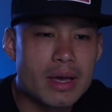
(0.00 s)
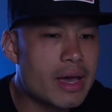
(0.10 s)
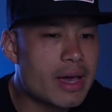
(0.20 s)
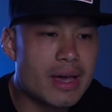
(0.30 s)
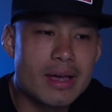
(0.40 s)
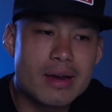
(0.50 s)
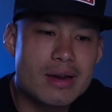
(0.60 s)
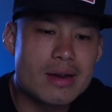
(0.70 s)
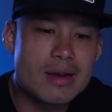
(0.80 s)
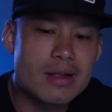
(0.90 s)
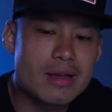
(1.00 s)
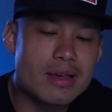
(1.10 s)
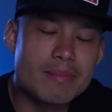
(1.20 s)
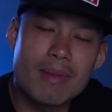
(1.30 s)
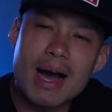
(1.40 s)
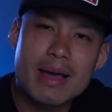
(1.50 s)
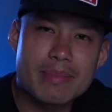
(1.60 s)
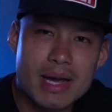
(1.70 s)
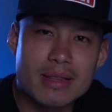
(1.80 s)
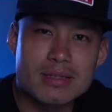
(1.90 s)
And in my
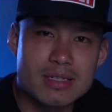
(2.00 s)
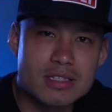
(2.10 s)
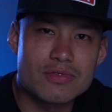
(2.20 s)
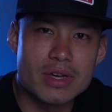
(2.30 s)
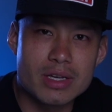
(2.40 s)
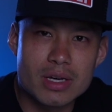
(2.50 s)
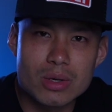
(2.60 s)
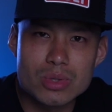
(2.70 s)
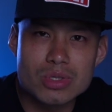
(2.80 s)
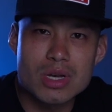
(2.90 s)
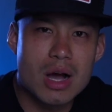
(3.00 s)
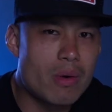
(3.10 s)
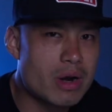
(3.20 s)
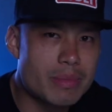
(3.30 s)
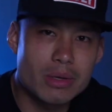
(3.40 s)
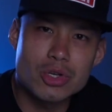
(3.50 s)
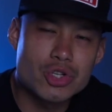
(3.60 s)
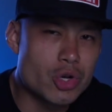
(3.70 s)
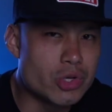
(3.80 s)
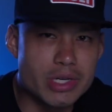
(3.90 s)
behind the scenes videos, I want to be able to
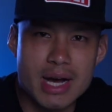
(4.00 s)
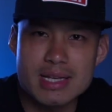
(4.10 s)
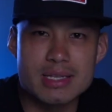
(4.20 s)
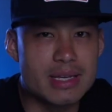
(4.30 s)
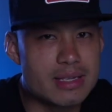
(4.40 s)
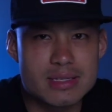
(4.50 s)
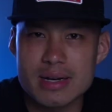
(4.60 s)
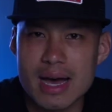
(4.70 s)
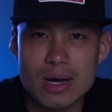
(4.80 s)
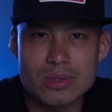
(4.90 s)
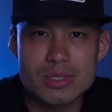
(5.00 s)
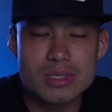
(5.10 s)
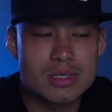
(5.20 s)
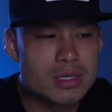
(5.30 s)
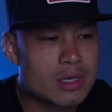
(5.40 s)
show you guys the ins and outs,